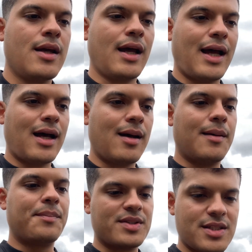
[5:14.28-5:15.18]

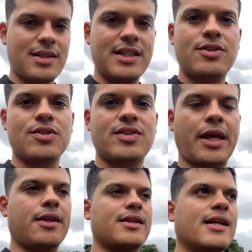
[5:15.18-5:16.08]
But let's just
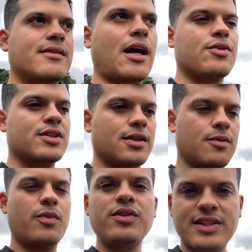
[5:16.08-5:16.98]
say 10,000.
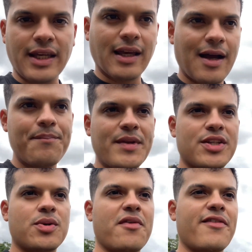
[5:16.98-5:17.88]
We'll see. I'm not
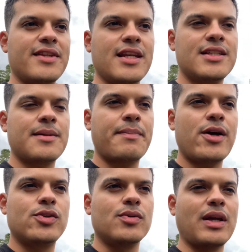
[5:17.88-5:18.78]
sure if everything is
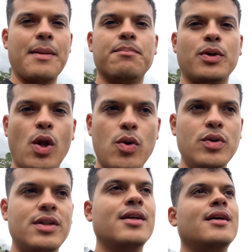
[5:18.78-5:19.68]
about to
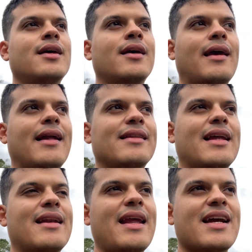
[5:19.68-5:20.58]
implode in
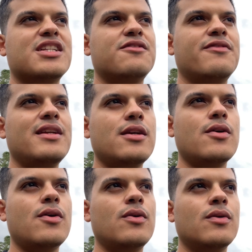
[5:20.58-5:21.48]
the next
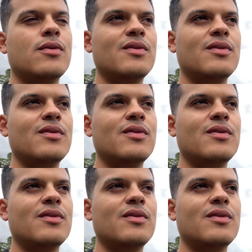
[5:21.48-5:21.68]
video.